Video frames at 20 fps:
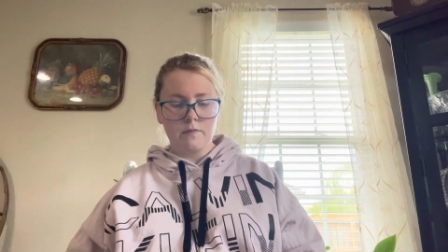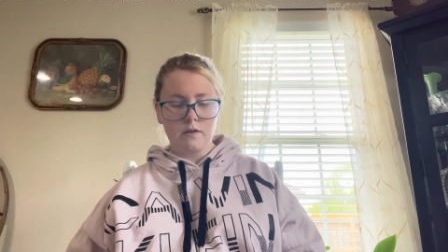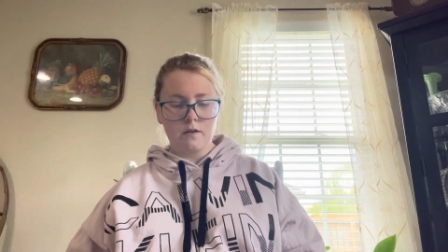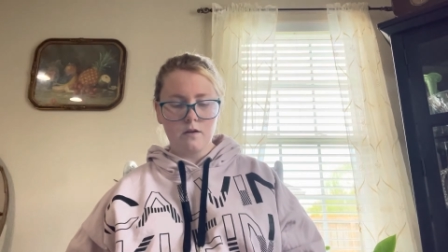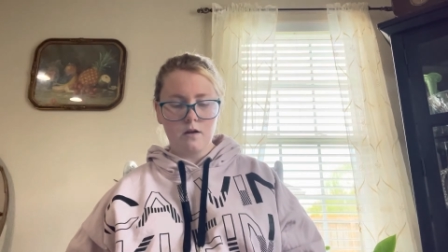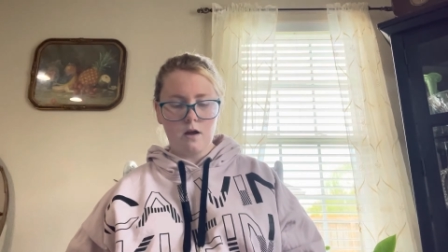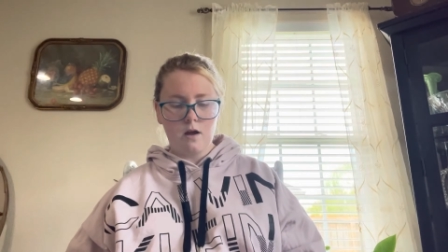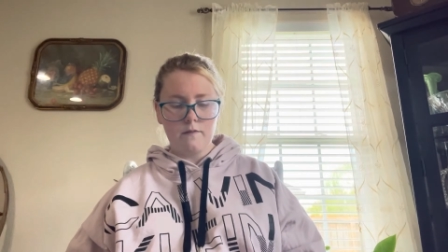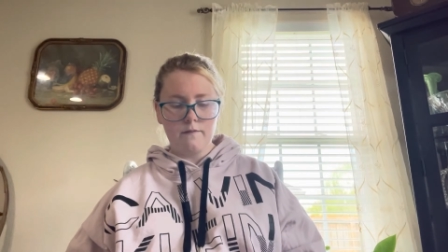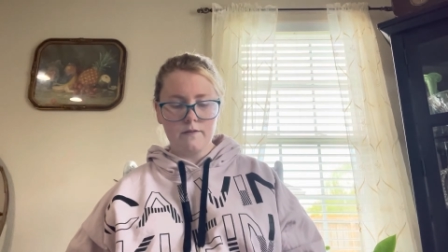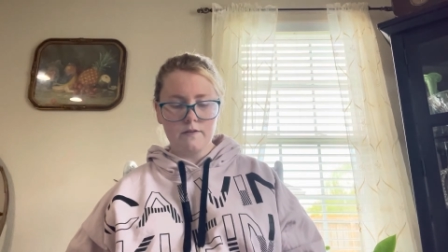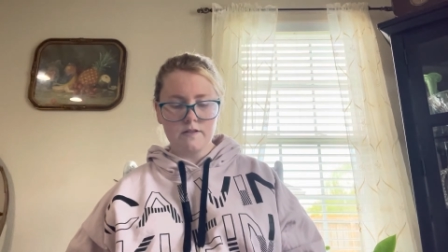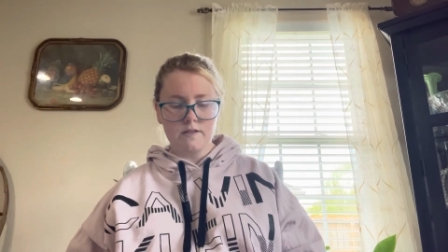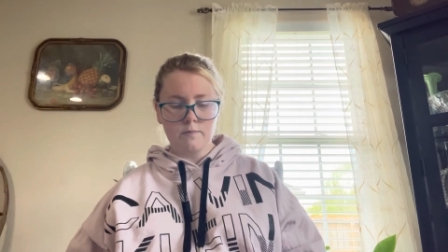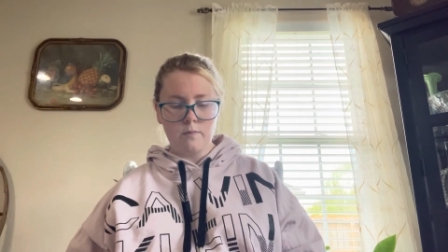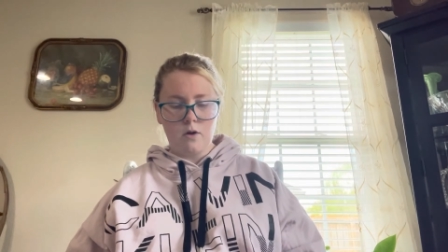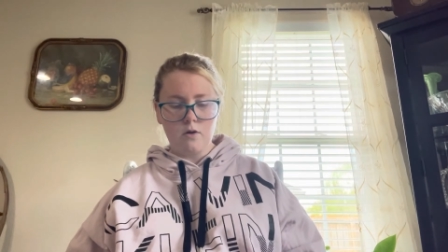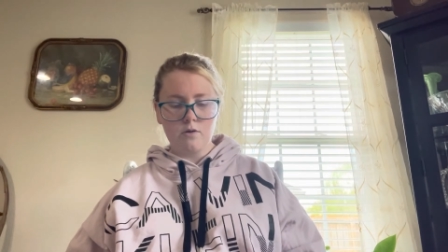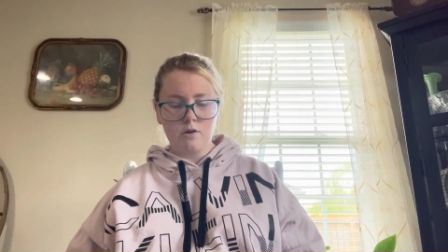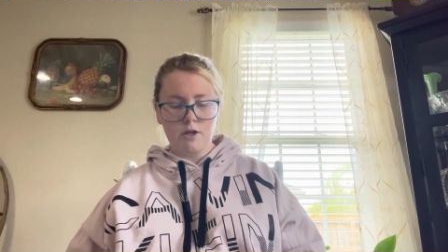off a
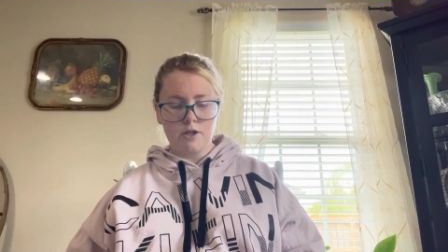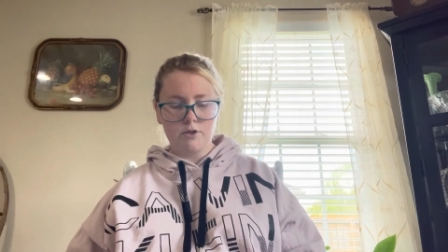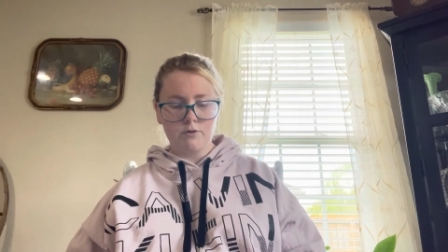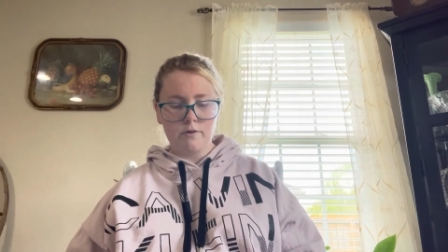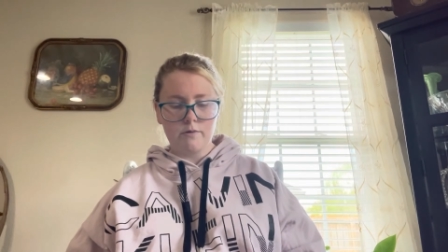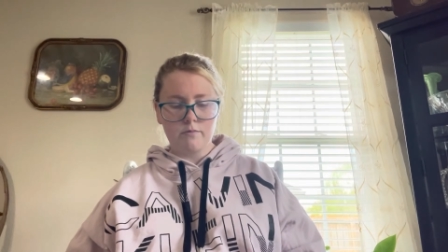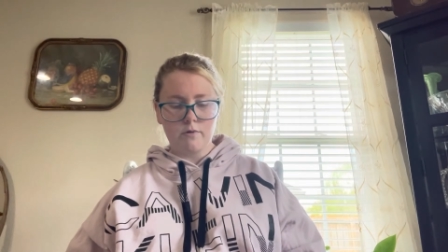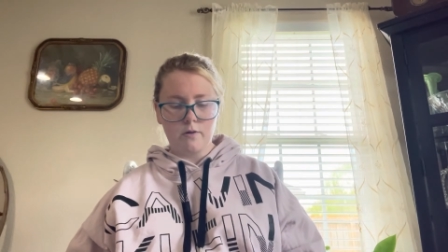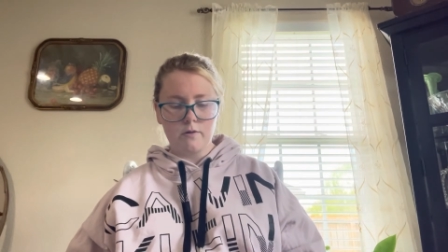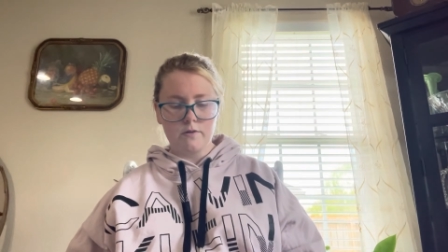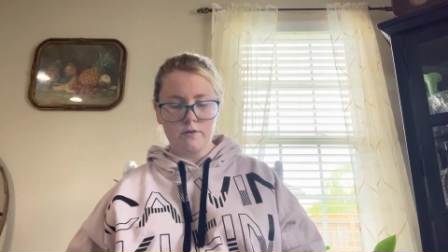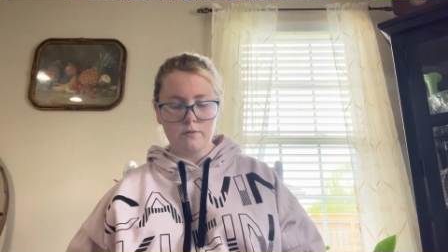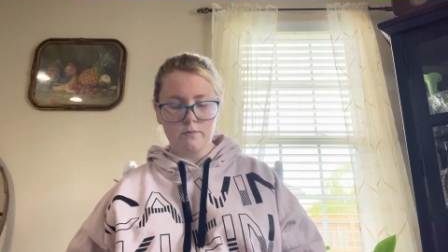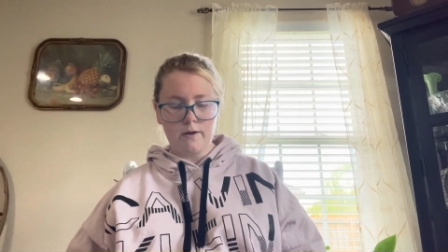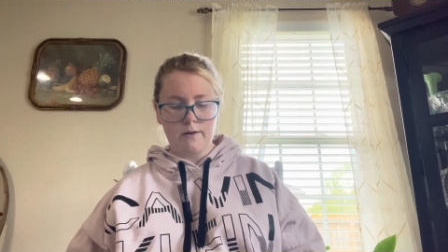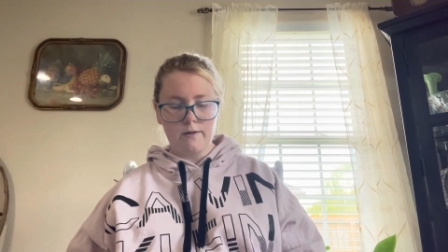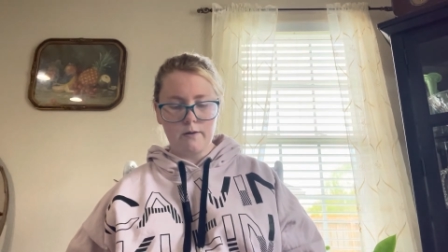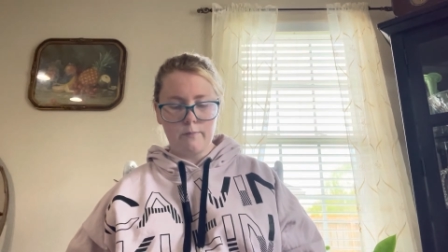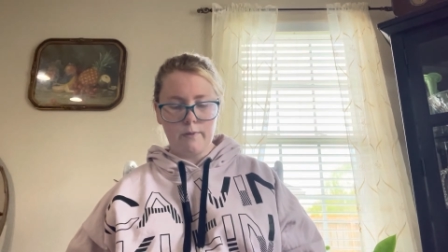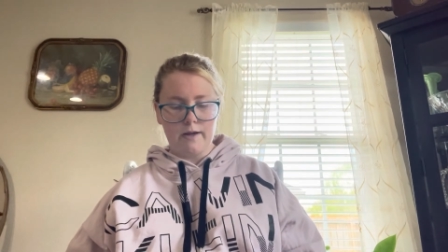small country road
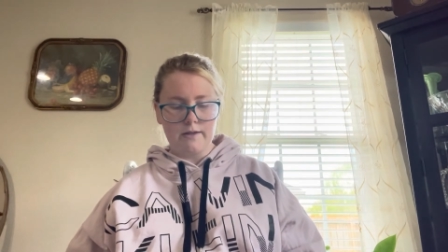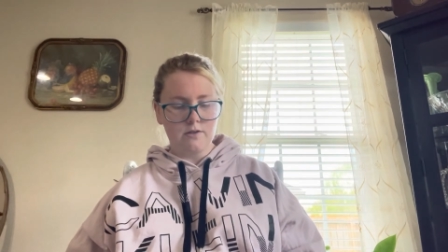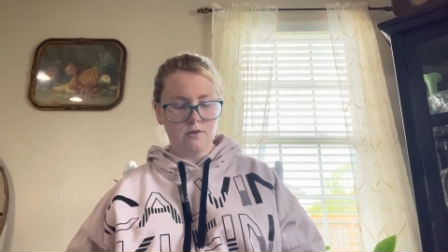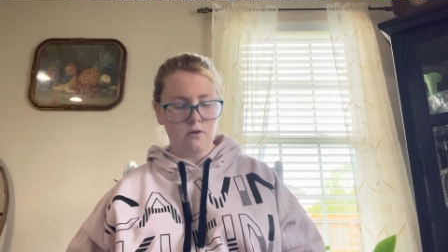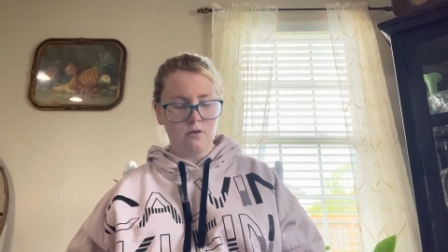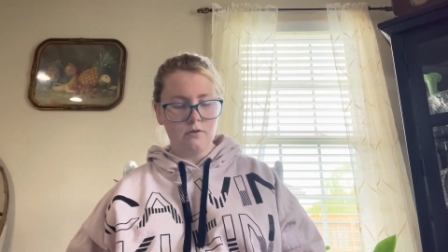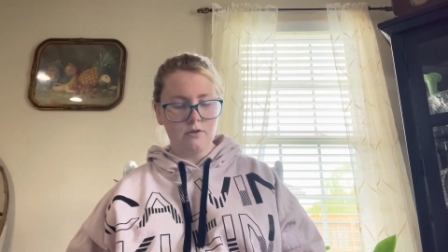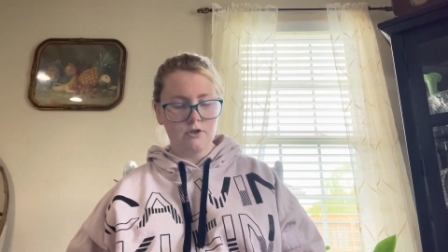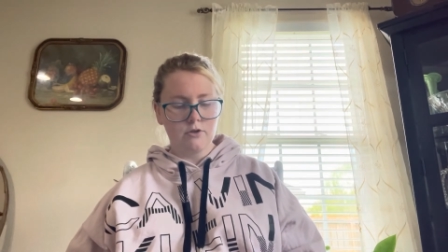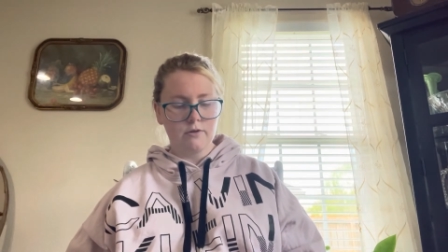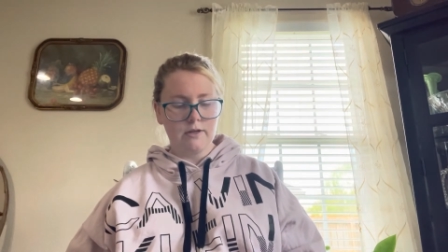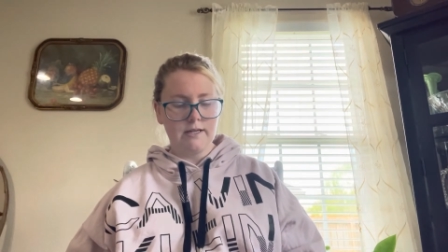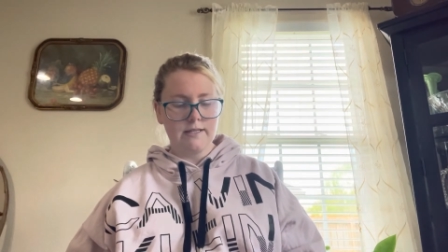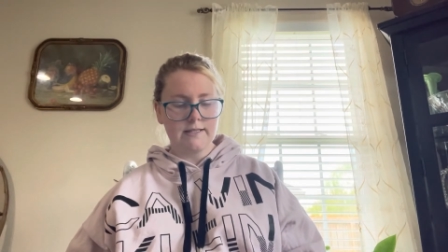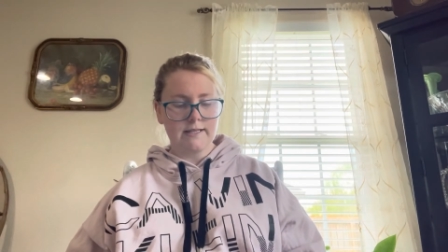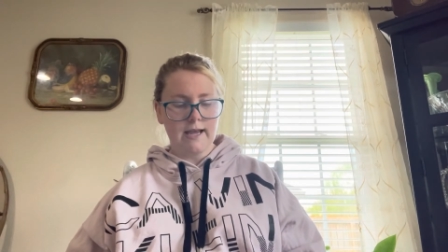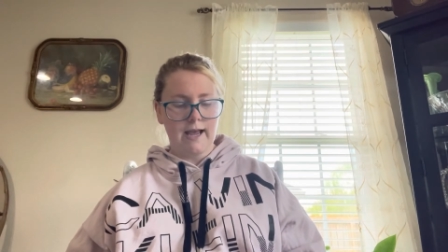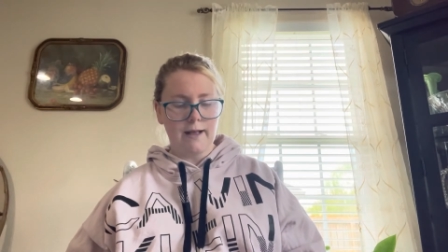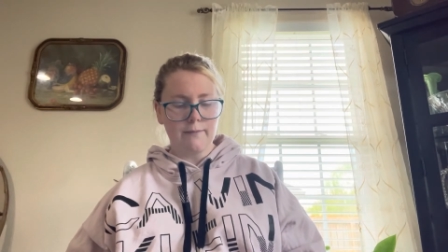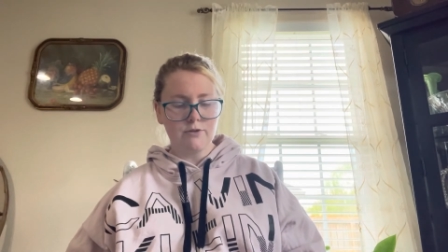surrounded by tall trees
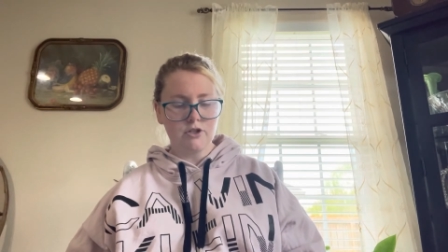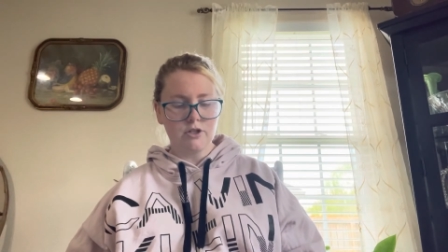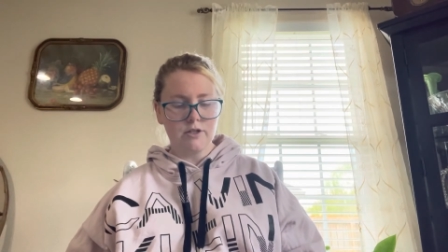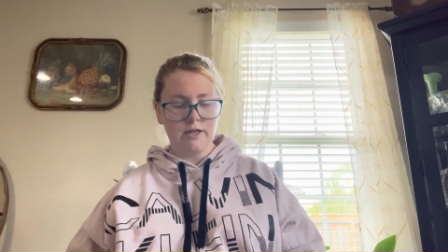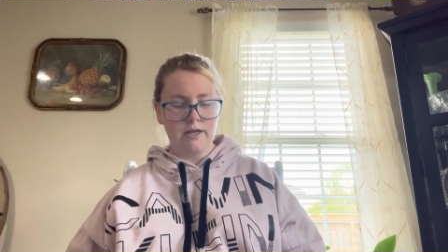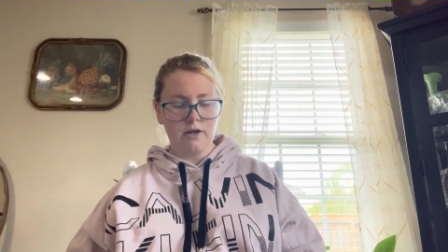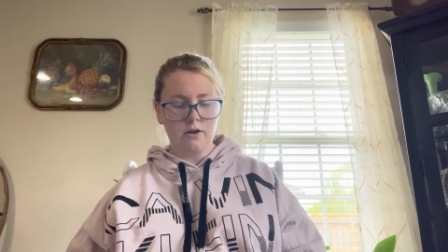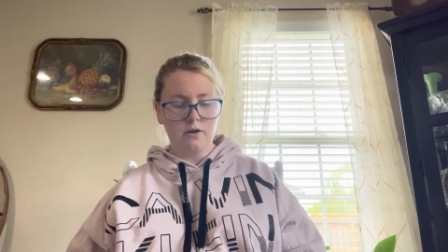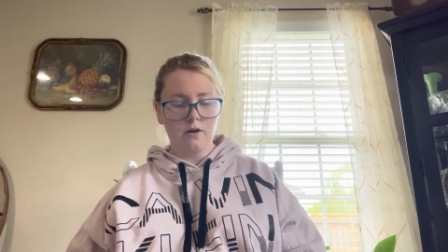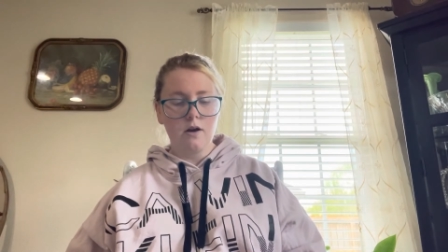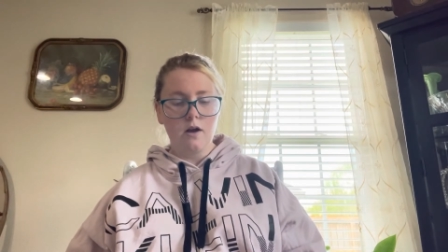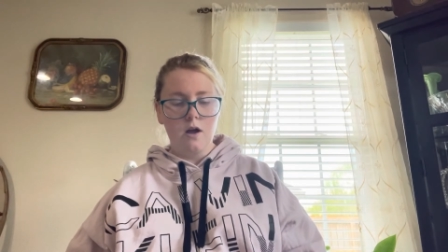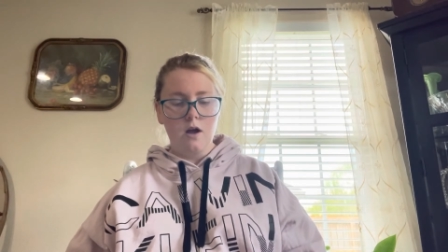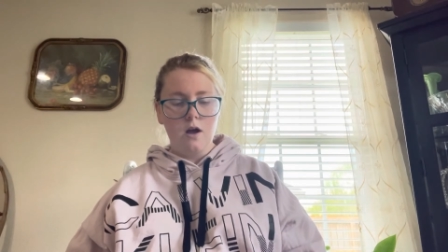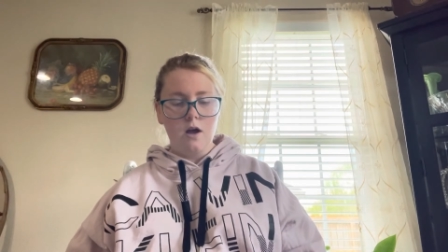captured here